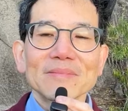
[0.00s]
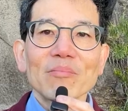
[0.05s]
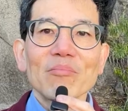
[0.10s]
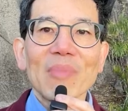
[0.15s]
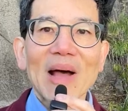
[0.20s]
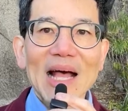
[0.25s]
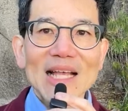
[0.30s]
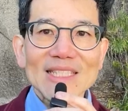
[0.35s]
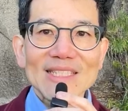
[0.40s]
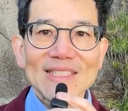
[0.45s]

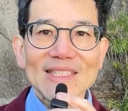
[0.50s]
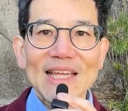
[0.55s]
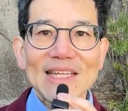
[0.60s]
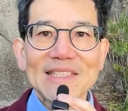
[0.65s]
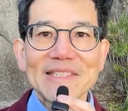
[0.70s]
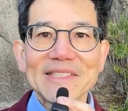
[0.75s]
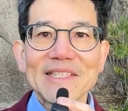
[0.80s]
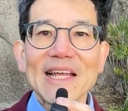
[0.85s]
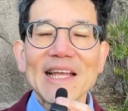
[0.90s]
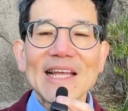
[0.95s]
Past
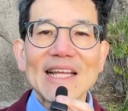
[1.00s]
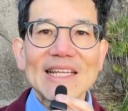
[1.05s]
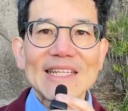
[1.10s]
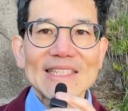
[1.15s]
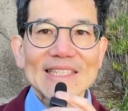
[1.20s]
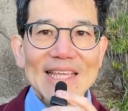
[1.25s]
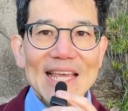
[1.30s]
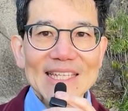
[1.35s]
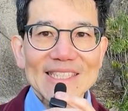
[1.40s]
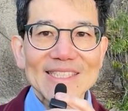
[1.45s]
tense,
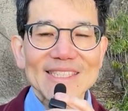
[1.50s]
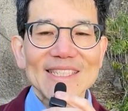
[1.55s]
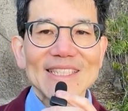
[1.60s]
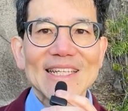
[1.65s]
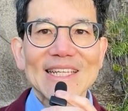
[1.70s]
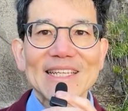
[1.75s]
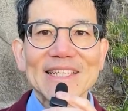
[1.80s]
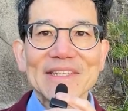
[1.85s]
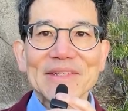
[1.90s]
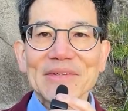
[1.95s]

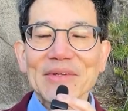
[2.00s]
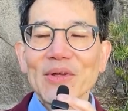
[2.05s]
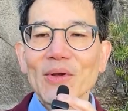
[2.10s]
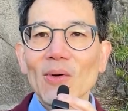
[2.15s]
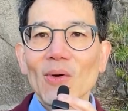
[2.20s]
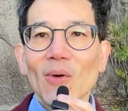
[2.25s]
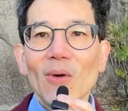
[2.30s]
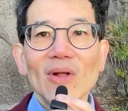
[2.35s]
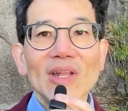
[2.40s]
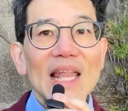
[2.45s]
yesterday
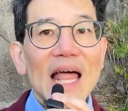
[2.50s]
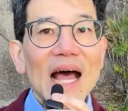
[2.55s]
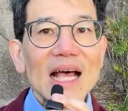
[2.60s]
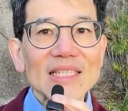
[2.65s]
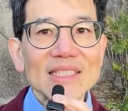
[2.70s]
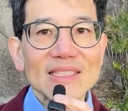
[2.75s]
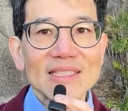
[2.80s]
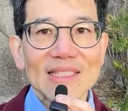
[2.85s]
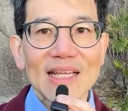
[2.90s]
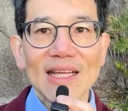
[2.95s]
or
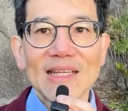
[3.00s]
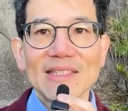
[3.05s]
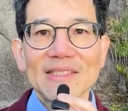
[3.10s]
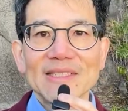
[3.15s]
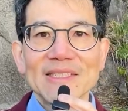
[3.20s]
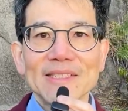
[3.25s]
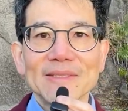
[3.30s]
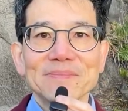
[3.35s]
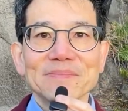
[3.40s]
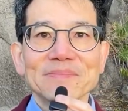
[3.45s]
last
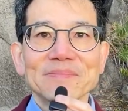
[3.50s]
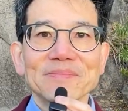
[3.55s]
night.